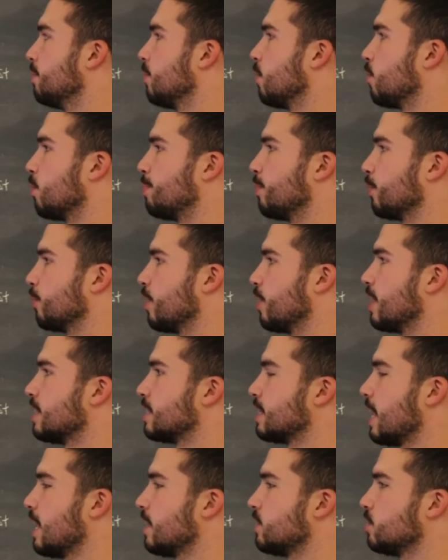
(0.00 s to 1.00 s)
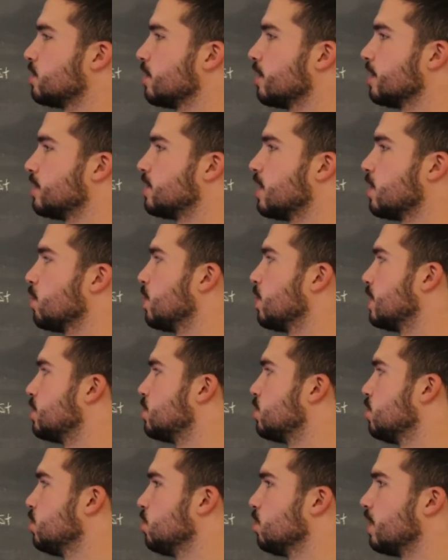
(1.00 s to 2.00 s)
or progress that? So let's say week
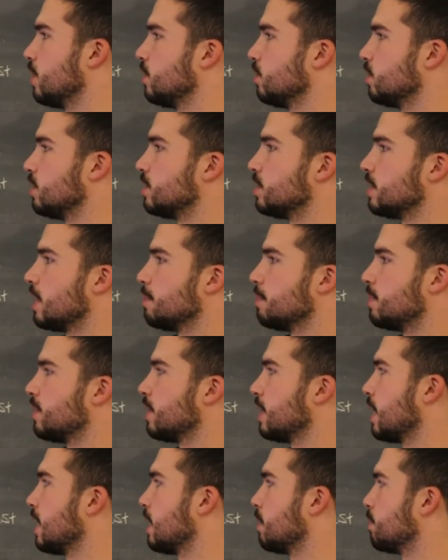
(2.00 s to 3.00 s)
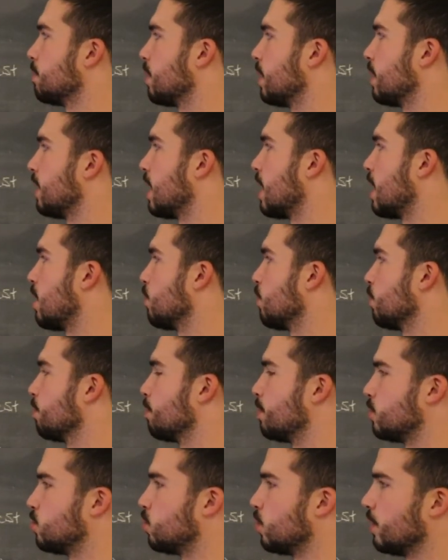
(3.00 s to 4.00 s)
2, they do the same thing, but now
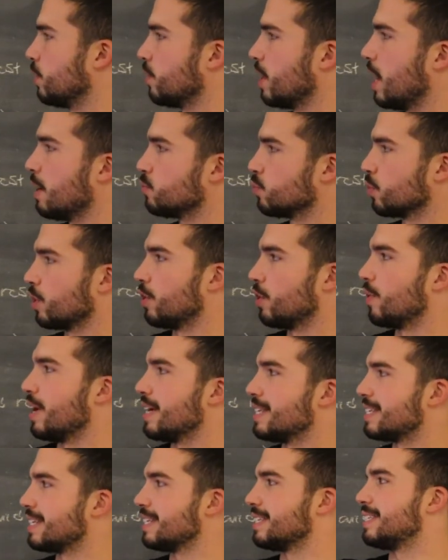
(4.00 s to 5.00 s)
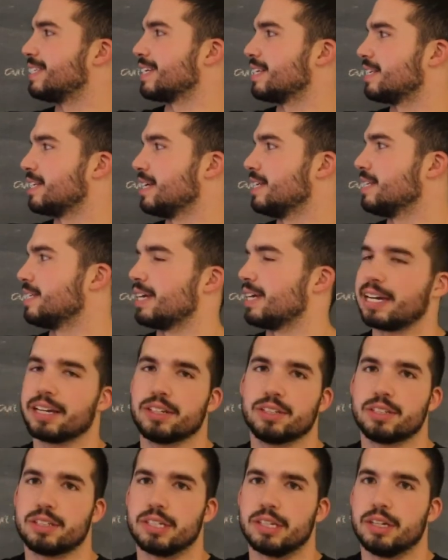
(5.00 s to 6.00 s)
between reps, we're going to rest 16
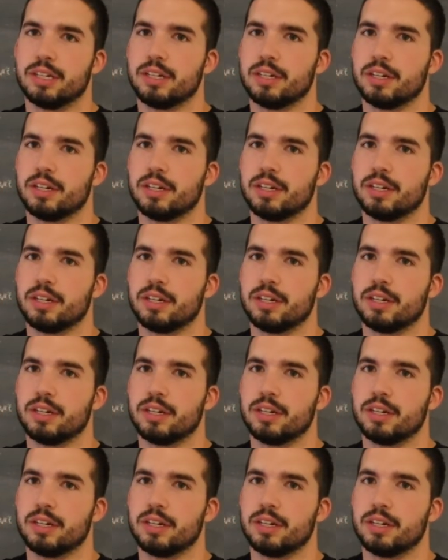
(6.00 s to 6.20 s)
seconds.